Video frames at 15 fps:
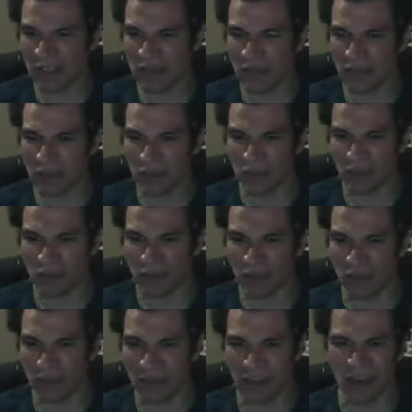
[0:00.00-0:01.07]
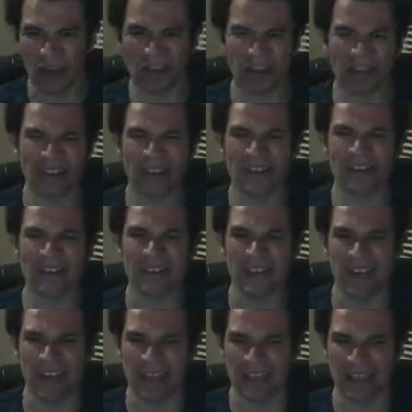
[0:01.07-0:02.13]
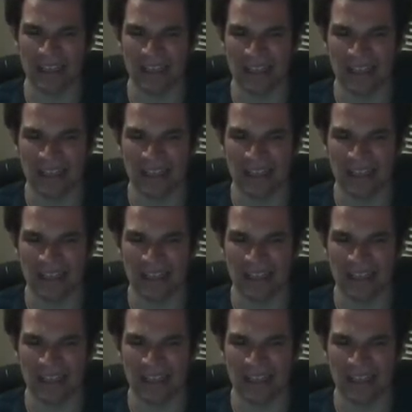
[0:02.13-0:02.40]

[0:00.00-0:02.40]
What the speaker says: you to notice that